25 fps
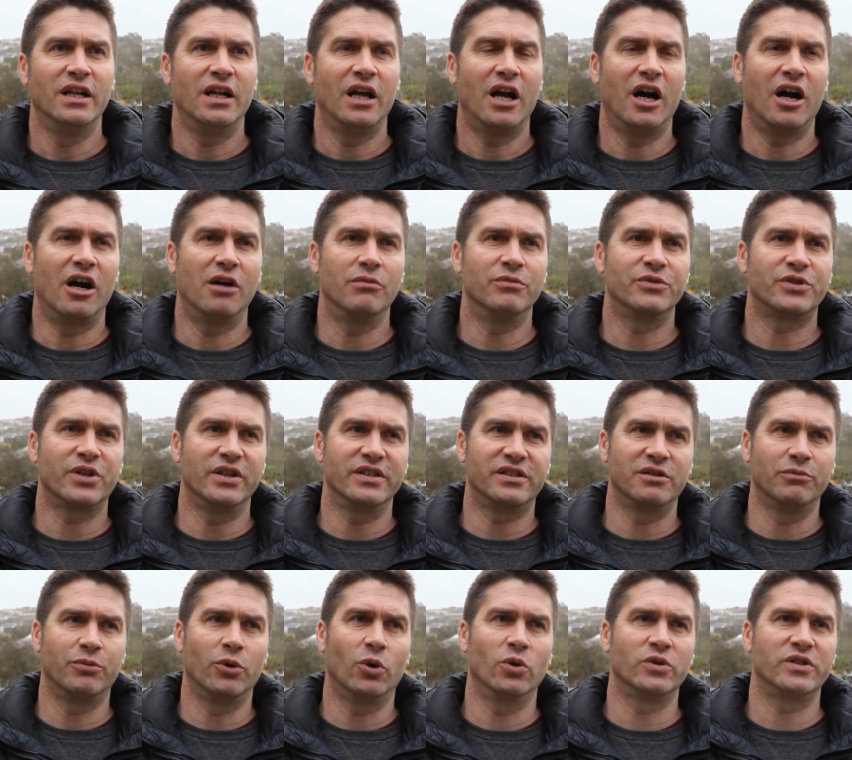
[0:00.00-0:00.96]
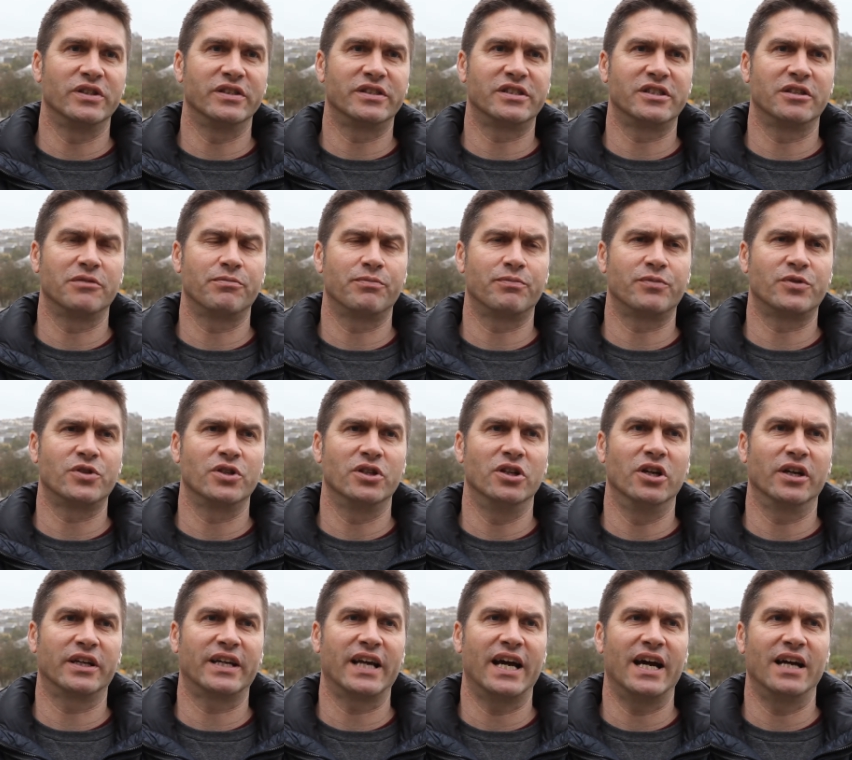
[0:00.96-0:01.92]
Um, so it's important to, to,
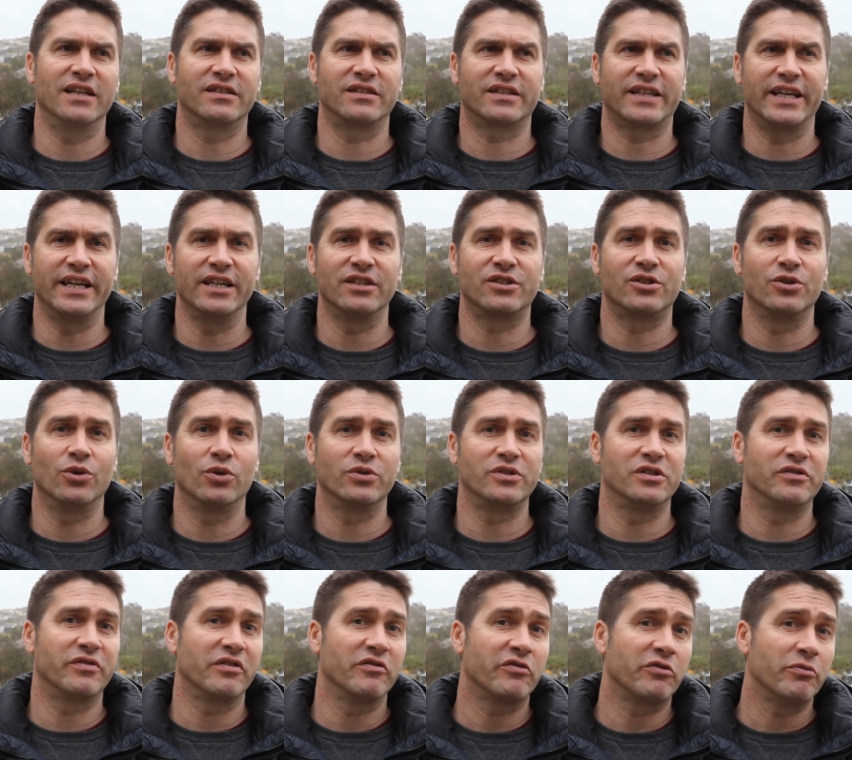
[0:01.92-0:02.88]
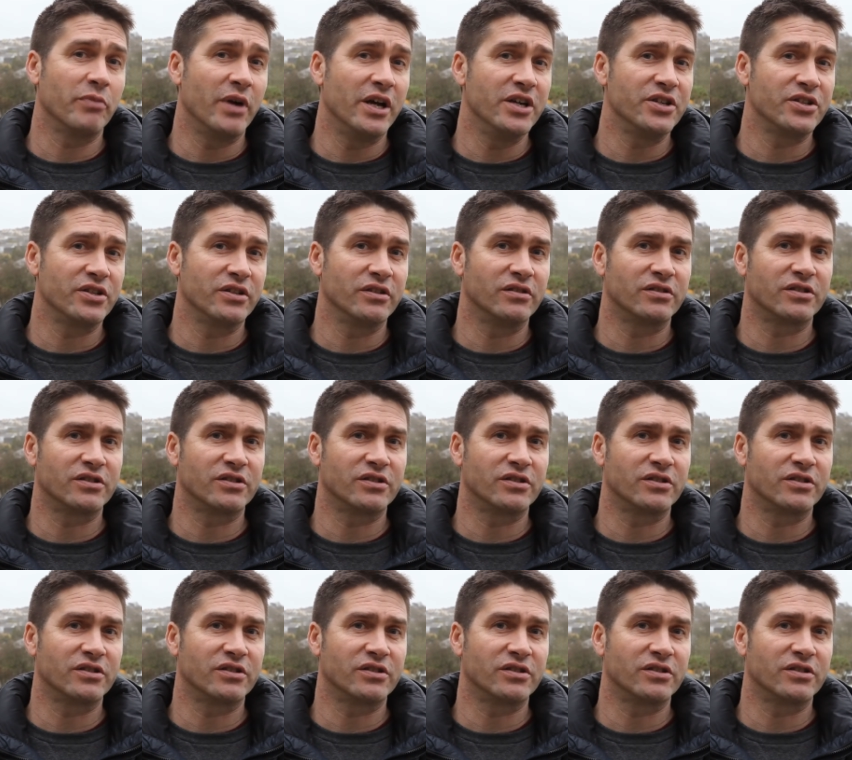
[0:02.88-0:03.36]
look at key sources of information.